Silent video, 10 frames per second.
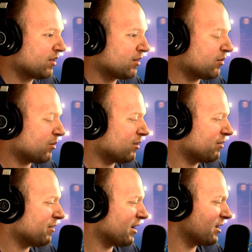
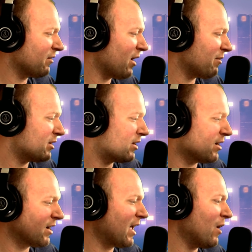effect of having
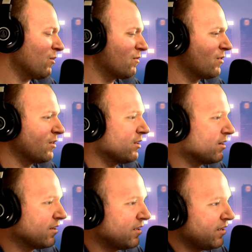to account for
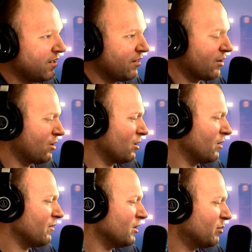the
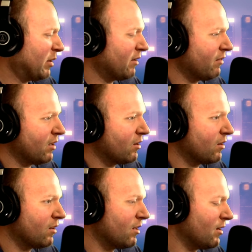curve and spin of the
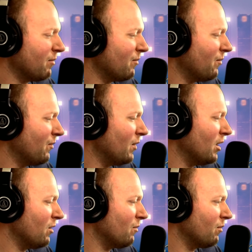earth and
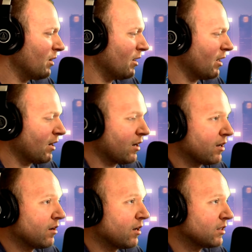that
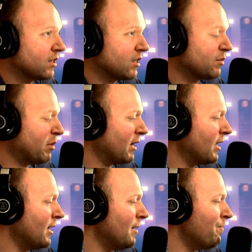kind of nonsense. But
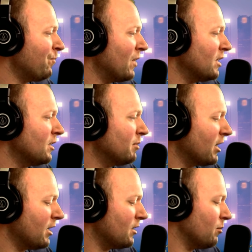it seems
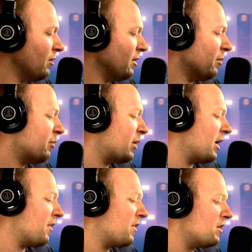like a decent movie.
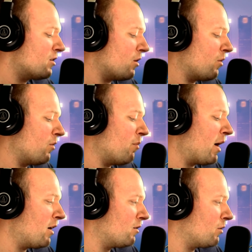But this show,
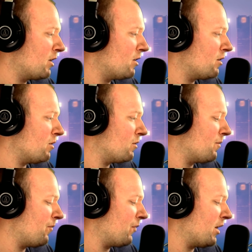Mile 22,
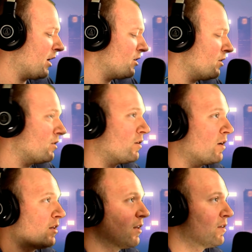I just
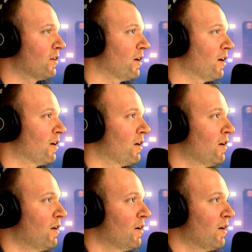saw it the other day.
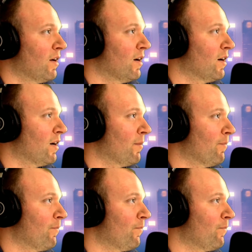Let